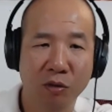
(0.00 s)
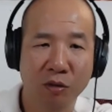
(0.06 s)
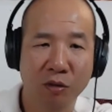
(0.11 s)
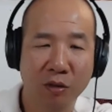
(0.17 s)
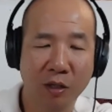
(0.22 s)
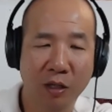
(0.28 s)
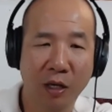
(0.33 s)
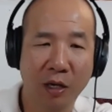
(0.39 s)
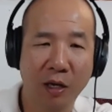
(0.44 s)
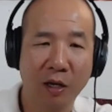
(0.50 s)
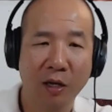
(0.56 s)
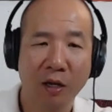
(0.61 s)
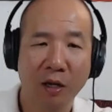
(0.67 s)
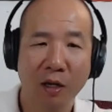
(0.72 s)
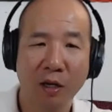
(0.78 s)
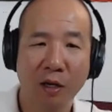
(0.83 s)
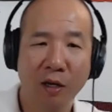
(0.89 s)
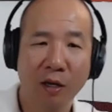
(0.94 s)
Okay.
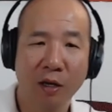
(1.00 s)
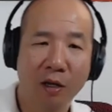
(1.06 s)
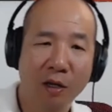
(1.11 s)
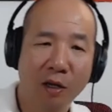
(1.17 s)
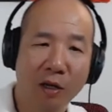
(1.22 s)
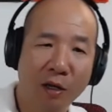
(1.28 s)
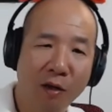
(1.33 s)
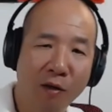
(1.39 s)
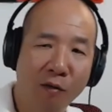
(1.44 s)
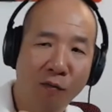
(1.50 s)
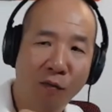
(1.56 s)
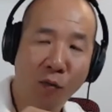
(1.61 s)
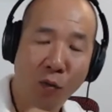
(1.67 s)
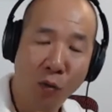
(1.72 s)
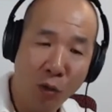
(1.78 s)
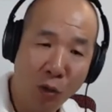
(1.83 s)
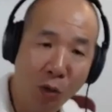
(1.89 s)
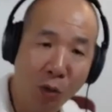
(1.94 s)

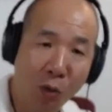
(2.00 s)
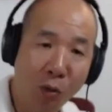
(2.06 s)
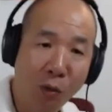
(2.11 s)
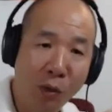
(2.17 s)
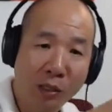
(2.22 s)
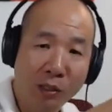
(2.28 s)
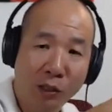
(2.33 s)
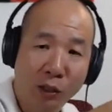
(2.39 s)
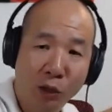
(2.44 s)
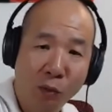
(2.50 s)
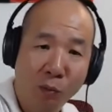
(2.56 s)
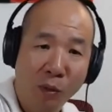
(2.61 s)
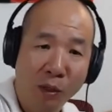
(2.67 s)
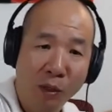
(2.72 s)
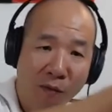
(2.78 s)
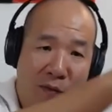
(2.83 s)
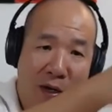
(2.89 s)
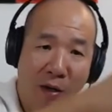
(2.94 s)
For you, it should
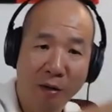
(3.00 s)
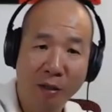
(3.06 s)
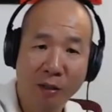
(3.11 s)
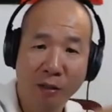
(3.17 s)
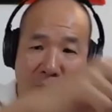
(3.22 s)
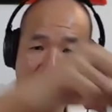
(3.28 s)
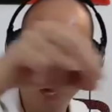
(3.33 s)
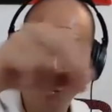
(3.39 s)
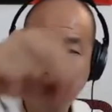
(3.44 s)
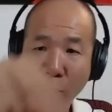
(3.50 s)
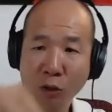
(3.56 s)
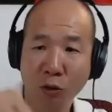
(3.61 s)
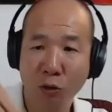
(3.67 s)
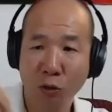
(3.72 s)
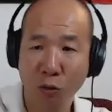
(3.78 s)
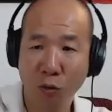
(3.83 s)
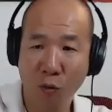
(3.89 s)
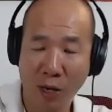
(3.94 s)
be a very
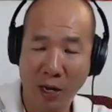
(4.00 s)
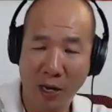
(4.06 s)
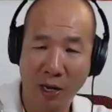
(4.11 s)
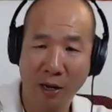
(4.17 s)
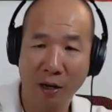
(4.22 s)
sequential way